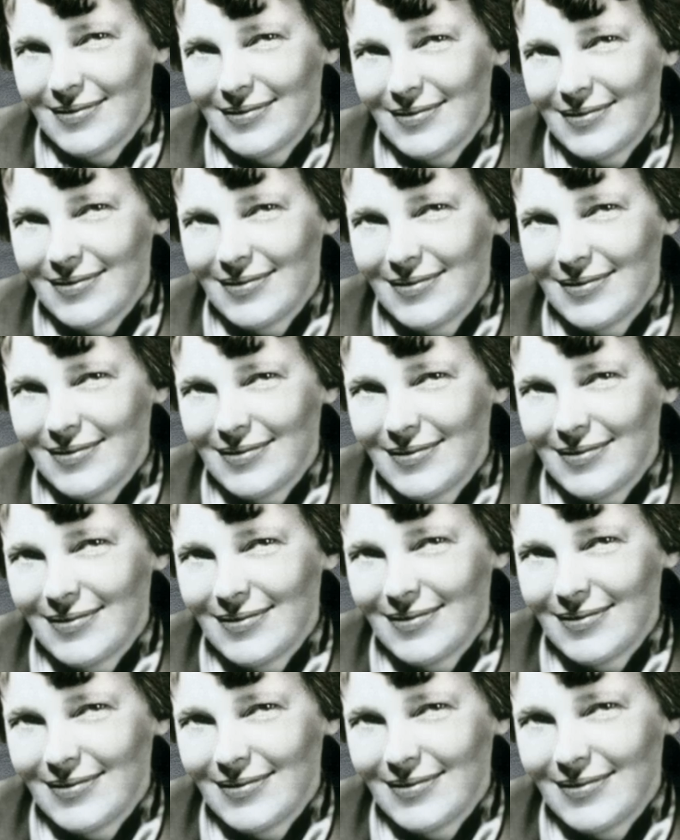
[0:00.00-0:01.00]

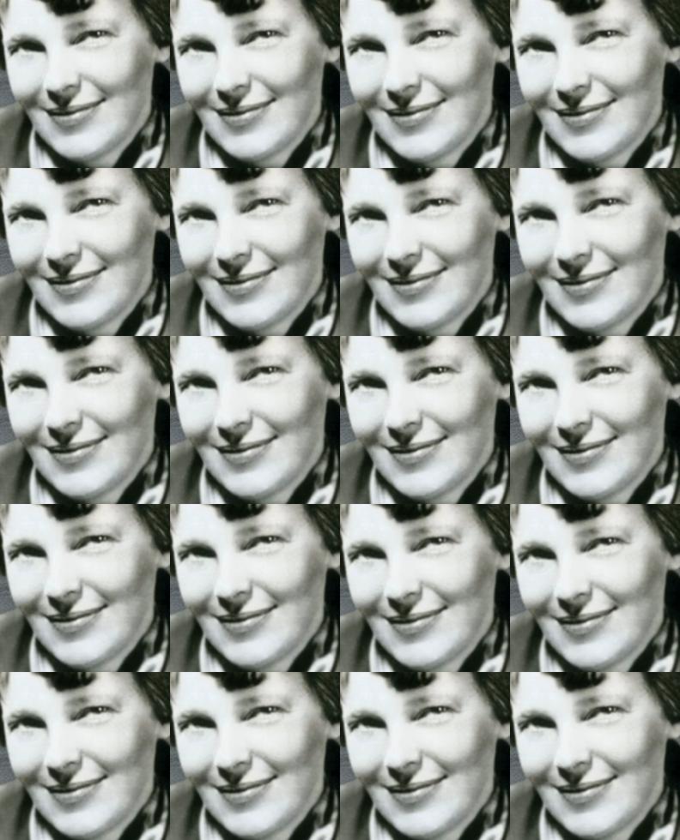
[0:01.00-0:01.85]
Nothing is said.